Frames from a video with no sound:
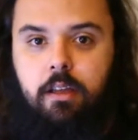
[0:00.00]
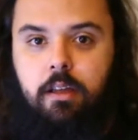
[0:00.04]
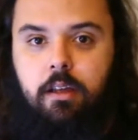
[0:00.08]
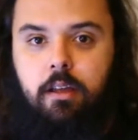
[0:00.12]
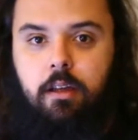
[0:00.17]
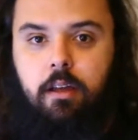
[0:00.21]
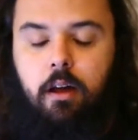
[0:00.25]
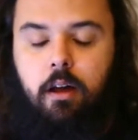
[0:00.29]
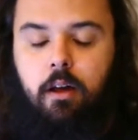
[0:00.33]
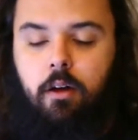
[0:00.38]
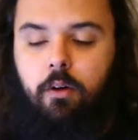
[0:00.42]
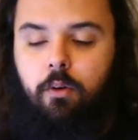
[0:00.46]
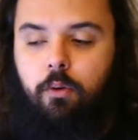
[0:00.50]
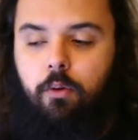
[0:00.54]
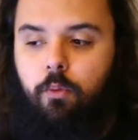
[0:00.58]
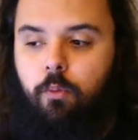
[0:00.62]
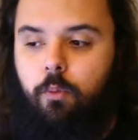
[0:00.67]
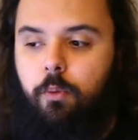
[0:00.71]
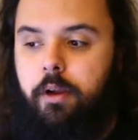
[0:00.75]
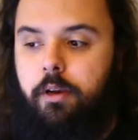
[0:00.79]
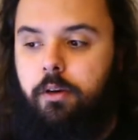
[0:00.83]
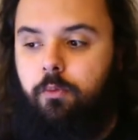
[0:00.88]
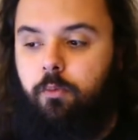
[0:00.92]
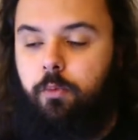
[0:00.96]

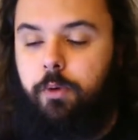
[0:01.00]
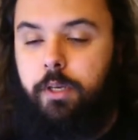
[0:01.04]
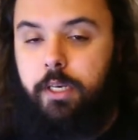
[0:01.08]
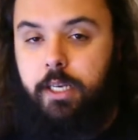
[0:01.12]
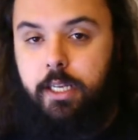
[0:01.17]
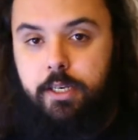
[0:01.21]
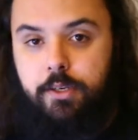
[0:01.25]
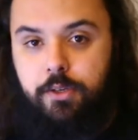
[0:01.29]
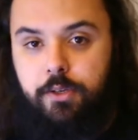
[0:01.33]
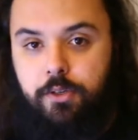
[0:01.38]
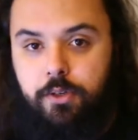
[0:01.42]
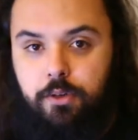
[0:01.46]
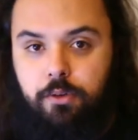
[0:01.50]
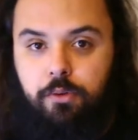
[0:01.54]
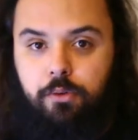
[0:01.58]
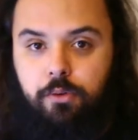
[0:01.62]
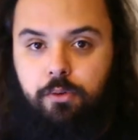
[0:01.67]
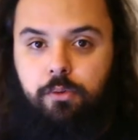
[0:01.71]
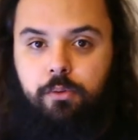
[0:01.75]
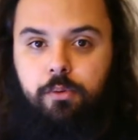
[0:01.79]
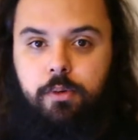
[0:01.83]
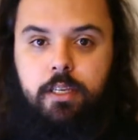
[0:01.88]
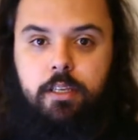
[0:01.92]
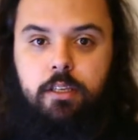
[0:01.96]
What we need to
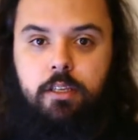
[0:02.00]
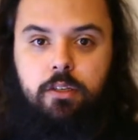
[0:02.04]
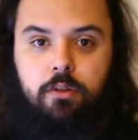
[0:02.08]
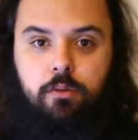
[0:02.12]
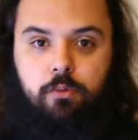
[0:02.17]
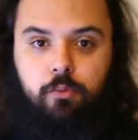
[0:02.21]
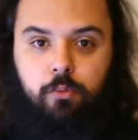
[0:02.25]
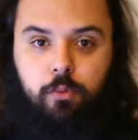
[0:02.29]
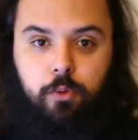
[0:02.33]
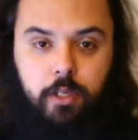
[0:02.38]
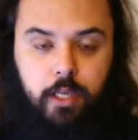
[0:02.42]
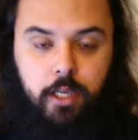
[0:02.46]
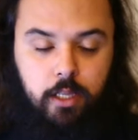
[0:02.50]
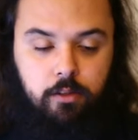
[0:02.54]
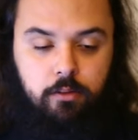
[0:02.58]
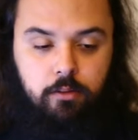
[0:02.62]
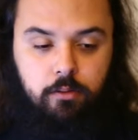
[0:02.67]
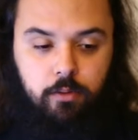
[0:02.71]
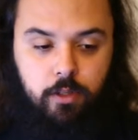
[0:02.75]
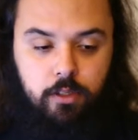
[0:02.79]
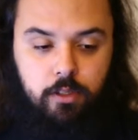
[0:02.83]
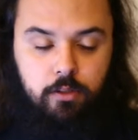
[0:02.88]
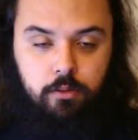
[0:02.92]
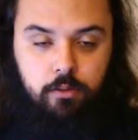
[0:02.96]
do is we
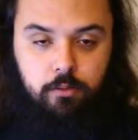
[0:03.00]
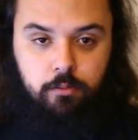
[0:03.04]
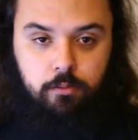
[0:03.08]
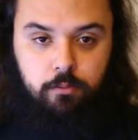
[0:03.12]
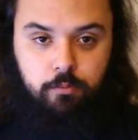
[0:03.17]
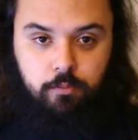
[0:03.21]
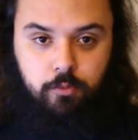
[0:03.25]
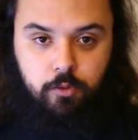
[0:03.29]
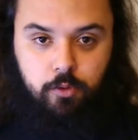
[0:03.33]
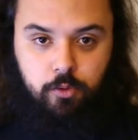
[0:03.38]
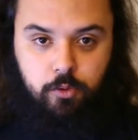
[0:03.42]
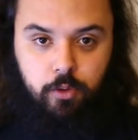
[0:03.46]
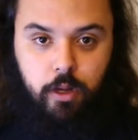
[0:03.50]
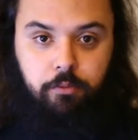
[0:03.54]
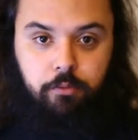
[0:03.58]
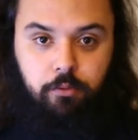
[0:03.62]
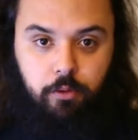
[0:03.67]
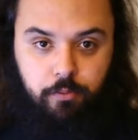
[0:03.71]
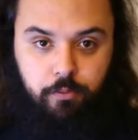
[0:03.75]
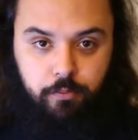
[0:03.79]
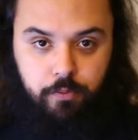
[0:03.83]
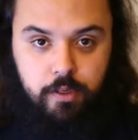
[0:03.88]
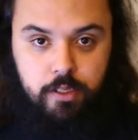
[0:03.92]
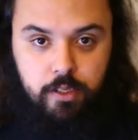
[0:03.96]
need to have
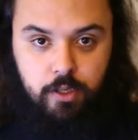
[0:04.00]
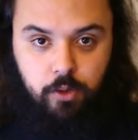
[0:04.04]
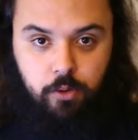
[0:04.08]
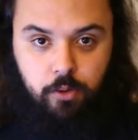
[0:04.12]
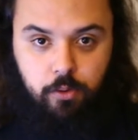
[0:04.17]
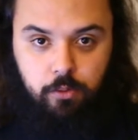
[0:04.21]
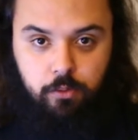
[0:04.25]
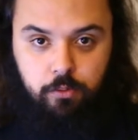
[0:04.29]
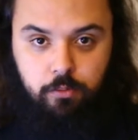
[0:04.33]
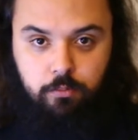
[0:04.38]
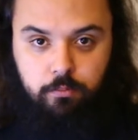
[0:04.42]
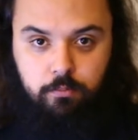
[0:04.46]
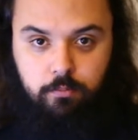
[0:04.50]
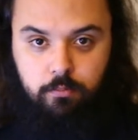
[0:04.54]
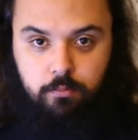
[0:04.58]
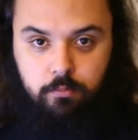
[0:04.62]
the physio